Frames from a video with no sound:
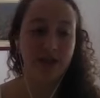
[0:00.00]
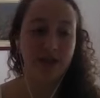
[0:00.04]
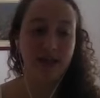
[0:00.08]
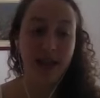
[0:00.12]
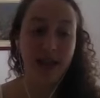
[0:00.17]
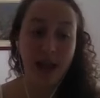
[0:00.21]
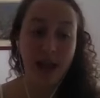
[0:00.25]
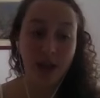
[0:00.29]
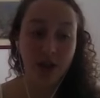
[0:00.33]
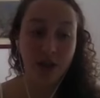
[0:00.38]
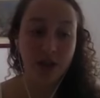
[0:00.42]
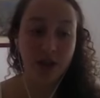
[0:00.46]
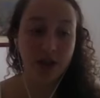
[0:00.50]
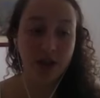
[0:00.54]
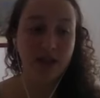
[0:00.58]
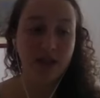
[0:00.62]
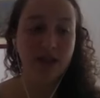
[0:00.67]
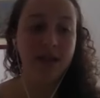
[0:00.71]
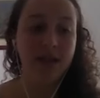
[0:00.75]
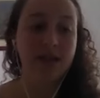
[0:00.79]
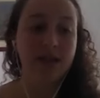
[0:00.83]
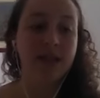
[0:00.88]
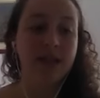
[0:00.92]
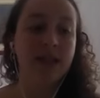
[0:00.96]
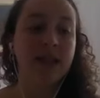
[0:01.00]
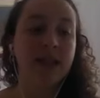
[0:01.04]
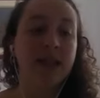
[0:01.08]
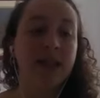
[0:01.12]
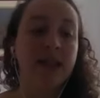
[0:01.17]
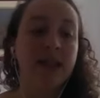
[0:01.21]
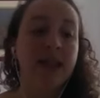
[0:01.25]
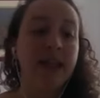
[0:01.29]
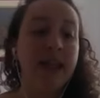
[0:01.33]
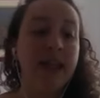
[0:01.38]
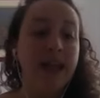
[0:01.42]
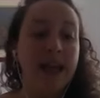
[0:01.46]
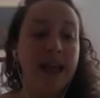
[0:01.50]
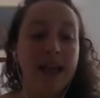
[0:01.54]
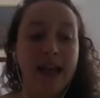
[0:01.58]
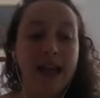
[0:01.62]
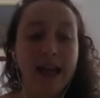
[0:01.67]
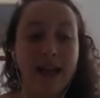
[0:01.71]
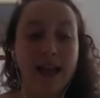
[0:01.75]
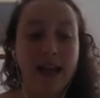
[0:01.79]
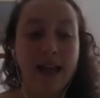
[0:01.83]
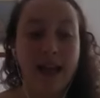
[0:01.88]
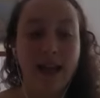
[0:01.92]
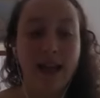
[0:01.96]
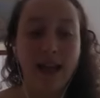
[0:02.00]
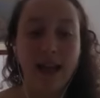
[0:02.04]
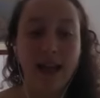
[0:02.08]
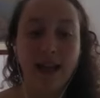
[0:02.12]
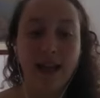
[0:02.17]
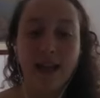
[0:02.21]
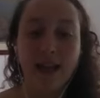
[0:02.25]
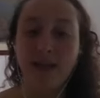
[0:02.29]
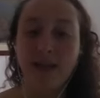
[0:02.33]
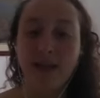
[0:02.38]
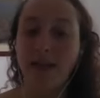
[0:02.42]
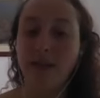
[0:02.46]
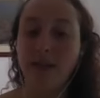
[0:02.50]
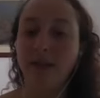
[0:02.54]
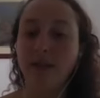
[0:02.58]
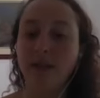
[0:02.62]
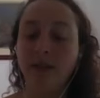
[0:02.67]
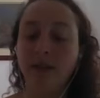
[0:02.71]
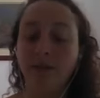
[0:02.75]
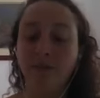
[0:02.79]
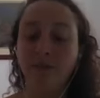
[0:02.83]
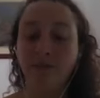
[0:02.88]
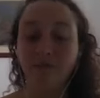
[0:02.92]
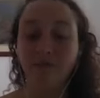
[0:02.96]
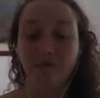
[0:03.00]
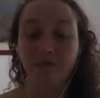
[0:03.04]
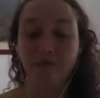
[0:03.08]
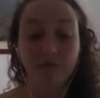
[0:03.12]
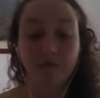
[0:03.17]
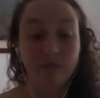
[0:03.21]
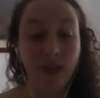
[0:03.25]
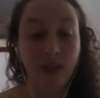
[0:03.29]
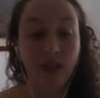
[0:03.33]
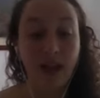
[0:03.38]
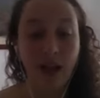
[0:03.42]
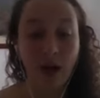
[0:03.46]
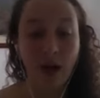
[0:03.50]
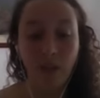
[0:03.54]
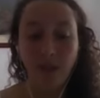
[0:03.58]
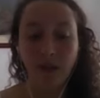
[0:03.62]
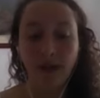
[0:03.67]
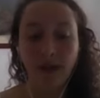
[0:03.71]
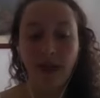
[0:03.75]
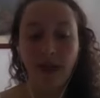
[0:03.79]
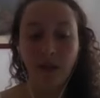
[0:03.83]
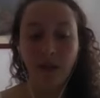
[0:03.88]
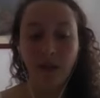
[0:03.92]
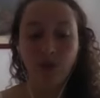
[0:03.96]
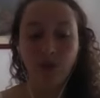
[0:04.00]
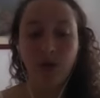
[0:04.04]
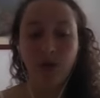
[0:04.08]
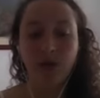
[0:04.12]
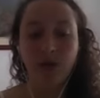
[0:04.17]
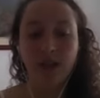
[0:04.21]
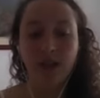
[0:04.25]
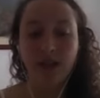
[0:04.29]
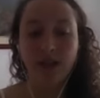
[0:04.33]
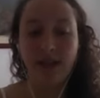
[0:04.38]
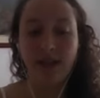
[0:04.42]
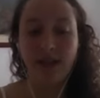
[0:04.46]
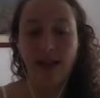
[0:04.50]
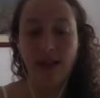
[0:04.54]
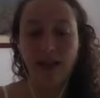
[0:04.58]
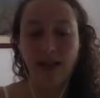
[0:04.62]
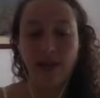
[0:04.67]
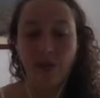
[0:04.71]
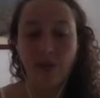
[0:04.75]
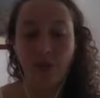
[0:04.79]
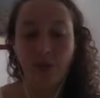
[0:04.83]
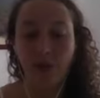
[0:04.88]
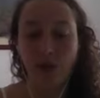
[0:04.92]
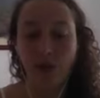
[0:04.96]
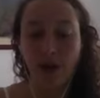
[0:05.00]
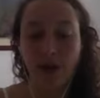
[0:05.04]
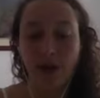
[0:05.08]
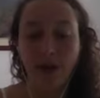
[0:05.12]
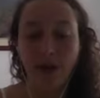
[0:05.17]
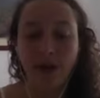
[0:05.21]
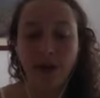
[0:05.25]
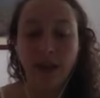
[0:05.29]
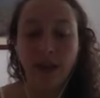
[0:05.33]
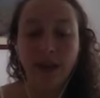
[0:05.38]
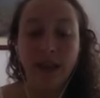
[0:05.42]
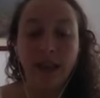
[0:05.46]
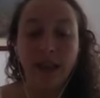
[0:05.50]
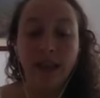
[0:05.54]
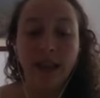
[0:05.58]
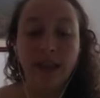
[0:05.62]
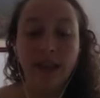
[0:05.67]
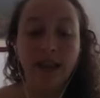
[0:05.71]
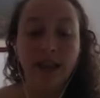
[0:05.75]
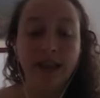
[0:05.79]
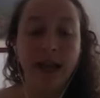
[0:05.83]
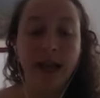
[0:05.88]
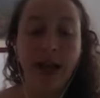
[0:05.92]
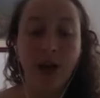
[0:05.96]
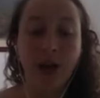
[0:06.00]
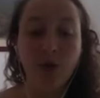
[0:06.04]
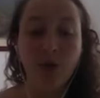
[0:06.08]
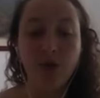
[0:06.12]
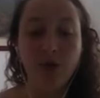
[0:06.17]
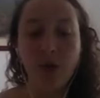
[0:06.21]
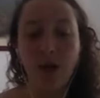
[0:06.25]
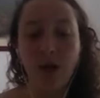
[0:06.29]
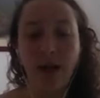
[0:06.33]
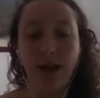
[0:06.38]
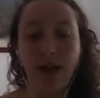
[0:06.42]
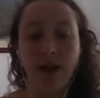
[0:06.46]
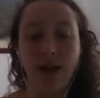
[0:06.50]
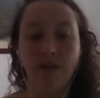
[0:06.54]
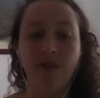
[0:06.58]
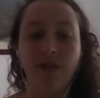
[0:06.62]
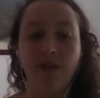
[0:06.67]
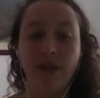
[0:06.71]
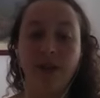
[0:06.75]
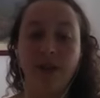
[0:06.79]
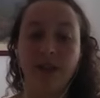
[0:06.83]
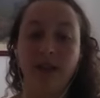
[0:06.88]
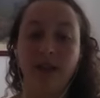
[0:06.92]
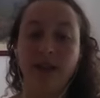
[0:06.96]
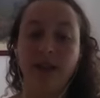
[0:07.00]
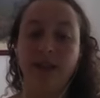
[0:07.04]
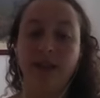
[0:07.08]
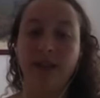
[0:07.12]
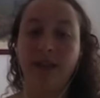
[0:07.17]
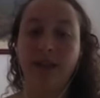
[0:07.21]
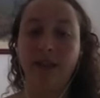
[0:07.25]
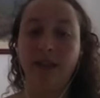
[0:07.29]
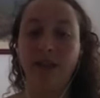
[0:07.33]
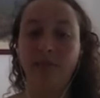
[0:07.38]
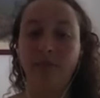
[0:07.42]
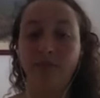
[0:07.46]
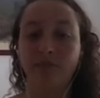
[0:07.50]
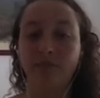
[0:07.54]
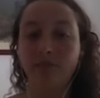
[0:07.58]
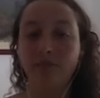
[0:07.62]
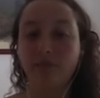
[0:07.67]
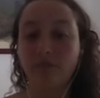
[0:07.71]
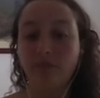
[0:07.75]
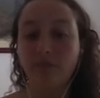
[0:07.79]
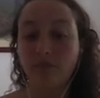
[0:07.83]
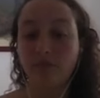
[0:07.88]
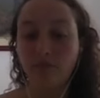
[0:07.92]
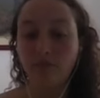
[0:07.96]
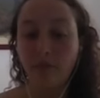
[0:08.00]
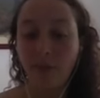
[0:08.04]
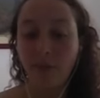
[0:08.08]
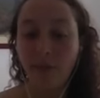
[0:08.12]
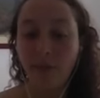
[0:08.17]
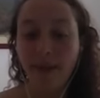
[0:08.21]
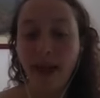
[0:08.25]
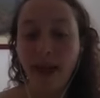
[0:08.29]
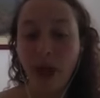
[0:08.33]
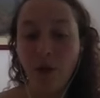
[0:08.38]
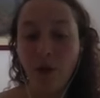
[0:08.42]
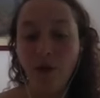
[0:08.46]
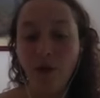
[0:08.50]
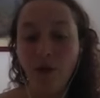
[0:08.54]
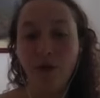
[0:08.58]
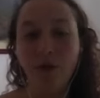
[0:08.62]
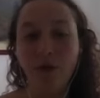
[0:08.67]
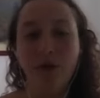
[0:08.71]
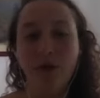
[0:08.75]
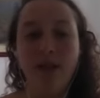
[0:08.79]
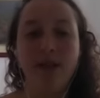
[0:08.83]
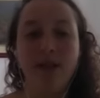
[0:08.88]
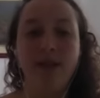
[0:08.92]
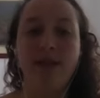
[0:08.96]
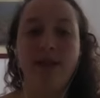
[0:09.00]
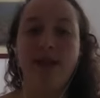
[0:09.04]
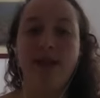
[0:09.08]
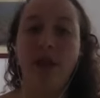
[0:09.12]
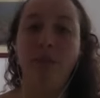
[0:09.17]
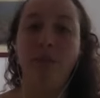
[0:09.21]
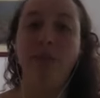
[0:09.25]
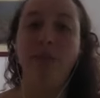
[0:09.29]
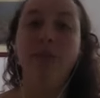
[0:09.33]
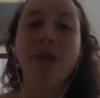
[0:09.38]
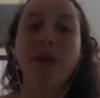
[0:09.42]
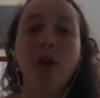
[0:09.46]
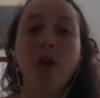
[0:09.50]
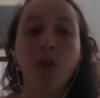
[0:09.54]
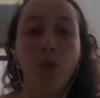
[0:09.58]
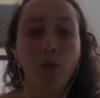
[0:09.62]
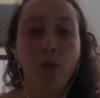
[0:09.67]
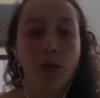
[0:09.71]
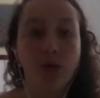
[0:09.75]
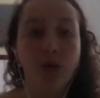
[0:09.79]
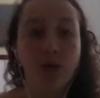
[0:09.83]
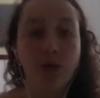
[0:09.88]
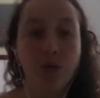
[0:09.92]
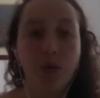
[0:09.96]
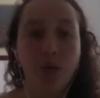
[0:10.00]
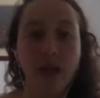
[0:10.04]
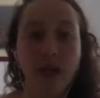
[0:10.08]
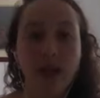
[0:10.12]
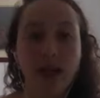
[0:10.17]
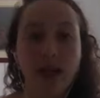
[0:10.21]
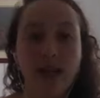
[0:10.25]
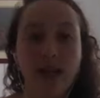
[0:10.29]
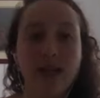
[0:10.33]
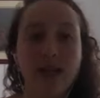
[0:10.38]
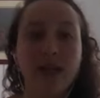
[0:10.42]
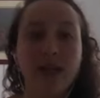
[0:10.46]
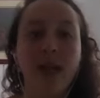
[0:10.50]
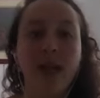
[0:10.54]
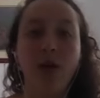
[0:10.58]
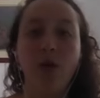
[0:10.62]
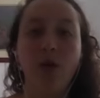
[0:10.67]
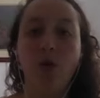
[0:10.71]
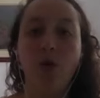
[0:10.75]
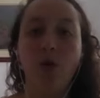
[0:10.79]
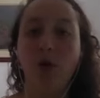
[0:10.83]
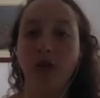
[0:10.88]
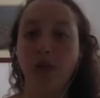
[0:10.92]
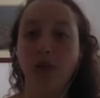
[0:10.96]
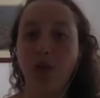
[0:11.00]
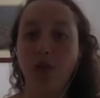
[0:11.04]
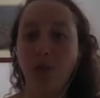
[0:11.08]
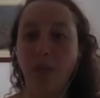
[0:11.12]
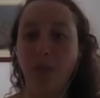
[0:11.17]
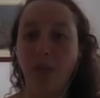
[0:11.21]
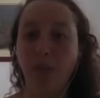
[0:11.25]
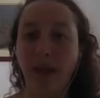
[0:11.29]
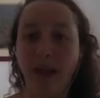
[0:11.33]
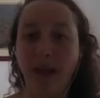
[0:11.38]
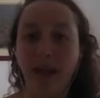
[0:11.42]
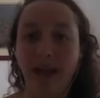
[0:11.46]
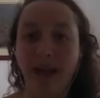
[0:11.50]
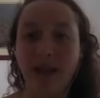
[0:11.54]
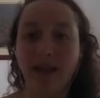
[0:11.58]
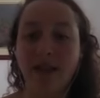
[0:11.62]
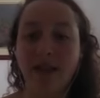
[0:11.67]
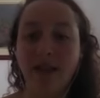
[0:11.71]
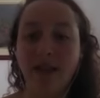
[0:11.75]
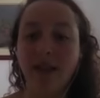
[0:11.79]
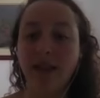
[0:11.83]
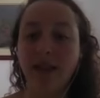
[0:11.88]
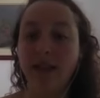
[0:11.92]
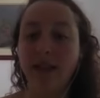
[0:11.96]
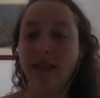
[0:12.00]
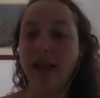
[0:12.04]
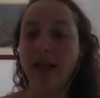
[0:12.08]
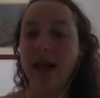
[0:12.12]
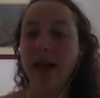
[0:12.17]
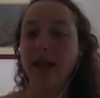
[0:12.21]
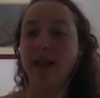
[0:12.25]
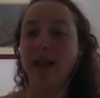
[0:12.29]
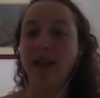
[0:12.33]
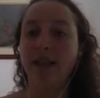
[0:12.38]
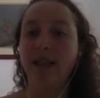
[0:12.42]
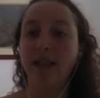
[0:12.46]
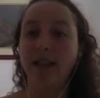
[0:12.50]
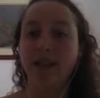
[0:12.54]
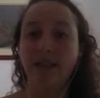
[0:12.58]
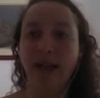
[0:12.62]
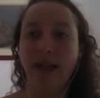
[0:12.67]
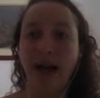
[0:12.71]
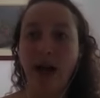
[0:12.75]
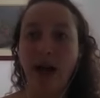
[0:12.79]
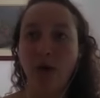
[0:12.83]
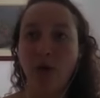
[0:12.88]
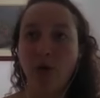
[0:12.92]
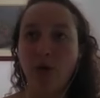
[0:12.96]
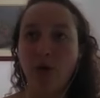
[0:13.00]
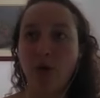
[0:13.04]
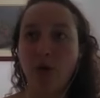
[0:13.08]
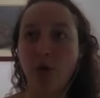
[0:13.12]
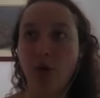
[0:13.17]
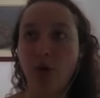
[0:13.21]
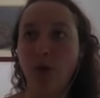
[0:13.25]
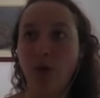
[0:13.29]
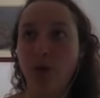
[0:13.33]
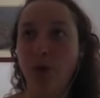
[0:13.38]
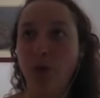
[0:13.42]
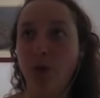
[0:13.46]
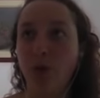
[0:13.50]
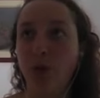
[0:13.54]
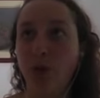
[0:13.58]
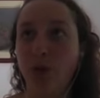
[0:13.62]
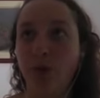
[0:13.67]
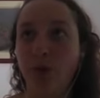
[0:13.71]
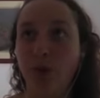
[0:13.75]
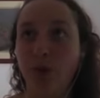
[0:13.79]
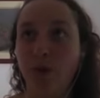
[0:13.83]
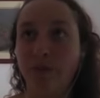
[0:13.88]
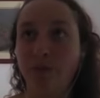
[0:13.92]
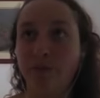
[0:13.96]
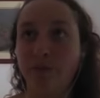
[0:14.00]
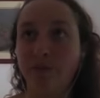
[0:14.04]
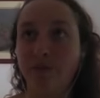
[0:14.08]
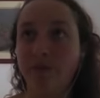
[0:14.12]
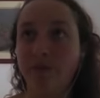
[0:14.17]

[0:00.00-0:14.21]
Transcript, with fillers: sections, and uh, helping them to understand more on how to have a health food system, what to eat, what to plant, uh, how to